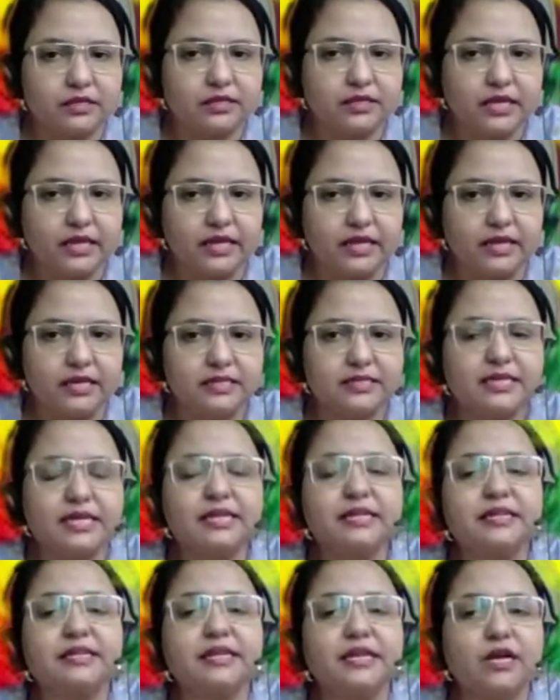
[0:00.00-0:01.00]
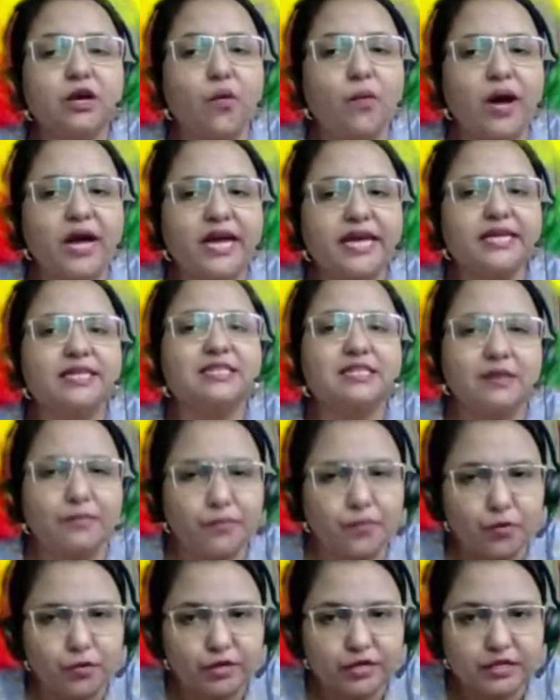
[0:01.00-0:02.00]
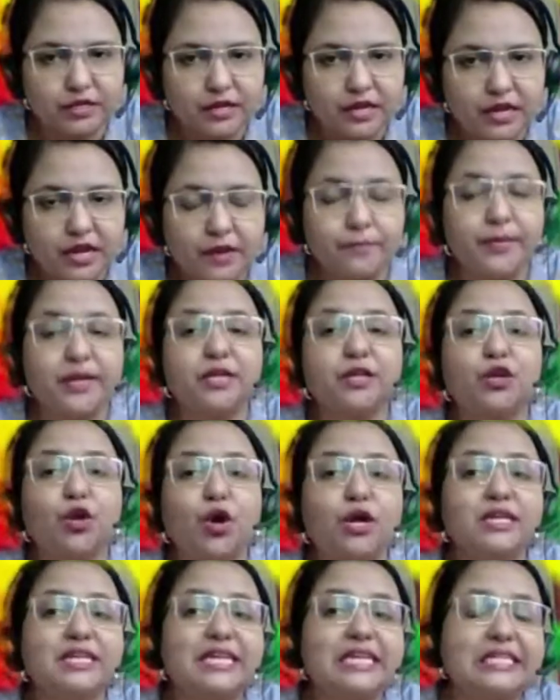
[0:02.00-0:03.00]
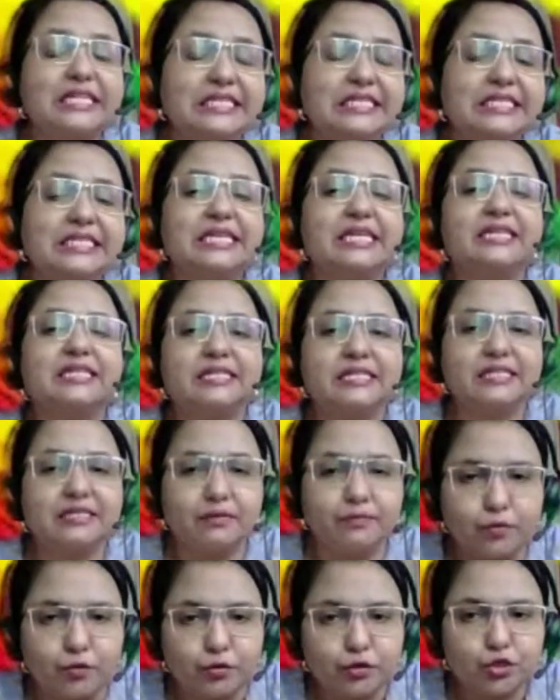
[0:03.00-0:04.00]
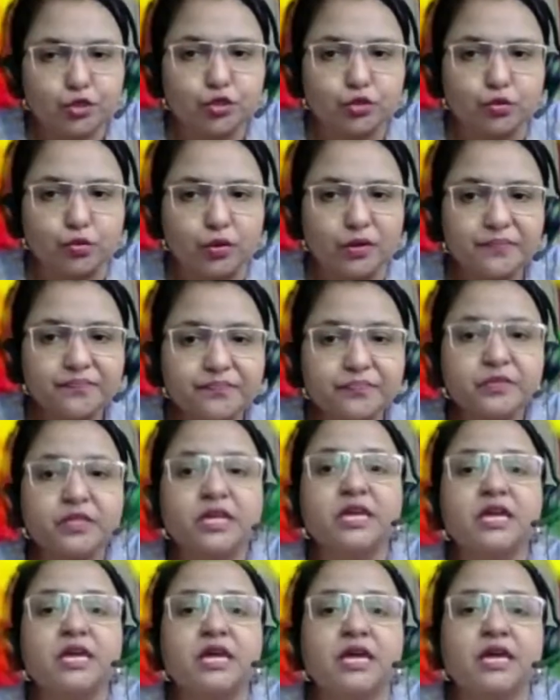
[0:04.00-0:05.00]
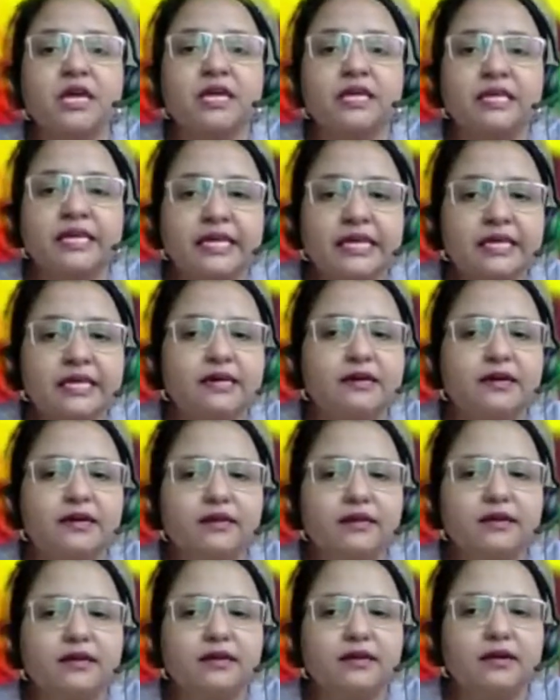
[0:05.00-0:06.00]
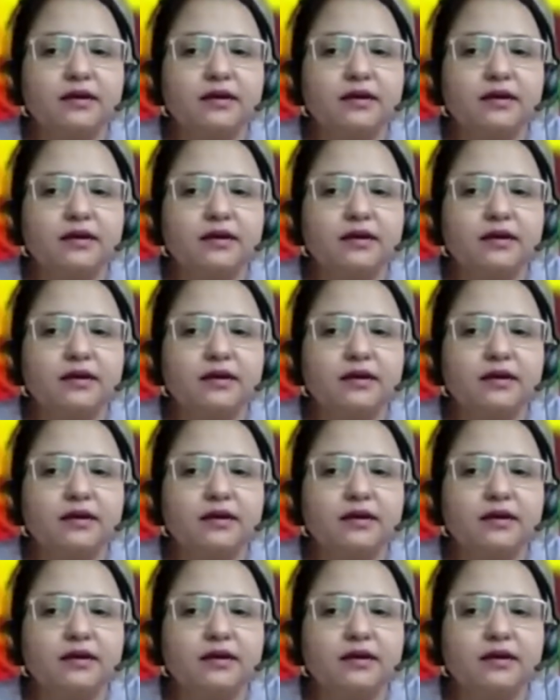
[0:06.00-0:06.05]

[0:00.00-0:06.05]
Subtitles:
thing is, it requires support but not instant support. So here,